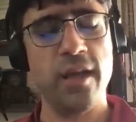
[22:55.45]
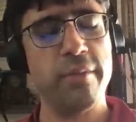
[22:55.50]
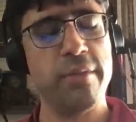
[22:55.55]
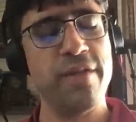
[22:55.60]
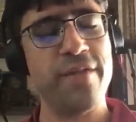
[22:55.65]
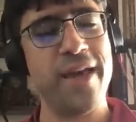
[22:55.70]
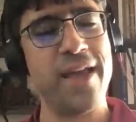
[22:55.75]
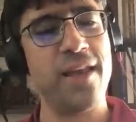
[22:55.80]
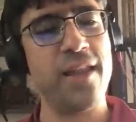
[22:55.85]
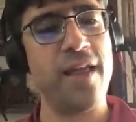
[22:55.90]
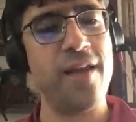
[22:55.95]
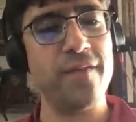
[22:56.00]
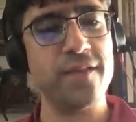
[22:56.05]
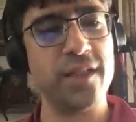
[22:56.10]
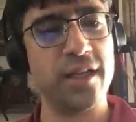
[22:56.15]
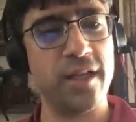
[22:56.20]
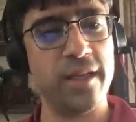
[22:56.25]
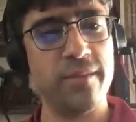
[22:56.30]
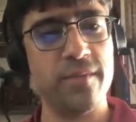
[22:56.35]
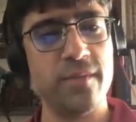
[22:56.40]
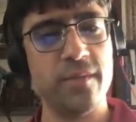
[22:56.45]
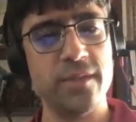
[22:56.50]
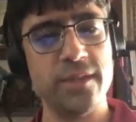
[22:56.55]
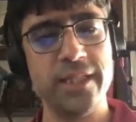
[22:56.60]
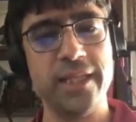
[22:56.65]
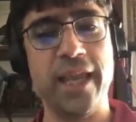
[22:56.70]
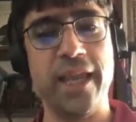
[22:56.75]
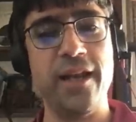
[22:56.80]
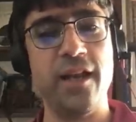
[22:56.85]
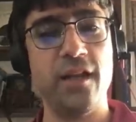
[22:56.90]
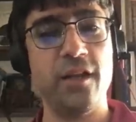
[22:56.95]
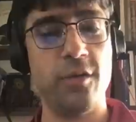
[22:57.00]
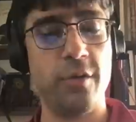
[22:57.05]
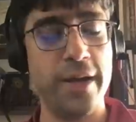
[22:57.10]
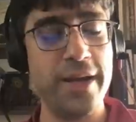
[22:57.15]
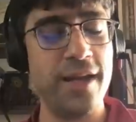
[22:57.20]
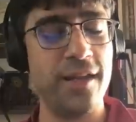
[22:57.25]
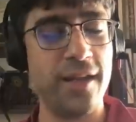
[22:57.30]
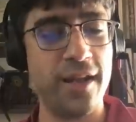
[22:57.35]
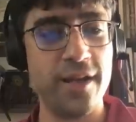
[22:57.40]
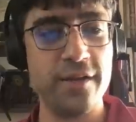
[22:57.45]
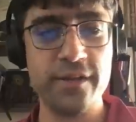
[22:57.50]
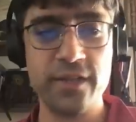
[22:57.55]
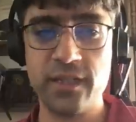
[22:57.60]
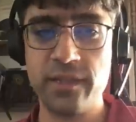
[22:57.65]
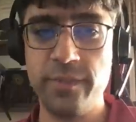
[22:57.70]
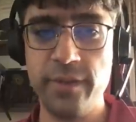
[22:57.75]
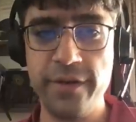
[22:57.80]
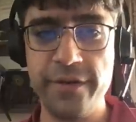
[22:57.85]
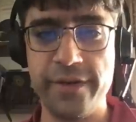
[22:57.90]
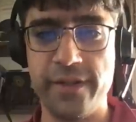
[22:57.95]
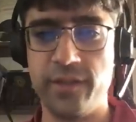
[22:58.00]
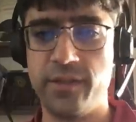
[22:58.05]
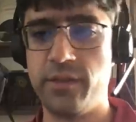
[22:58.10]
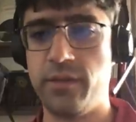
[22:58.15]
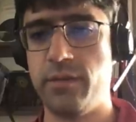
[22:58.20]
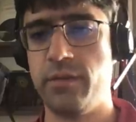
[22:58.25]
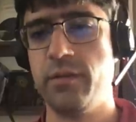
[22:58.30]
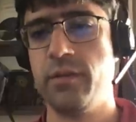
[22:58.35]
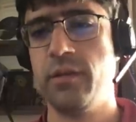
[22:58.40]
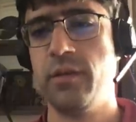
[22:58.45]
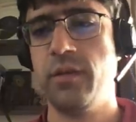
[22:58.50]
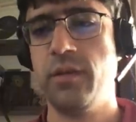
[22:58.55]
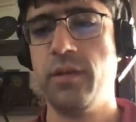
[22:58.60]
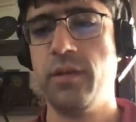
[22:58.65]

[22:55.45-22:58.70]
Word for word: And we've had a lot of time to gain a, quite a lot of experience.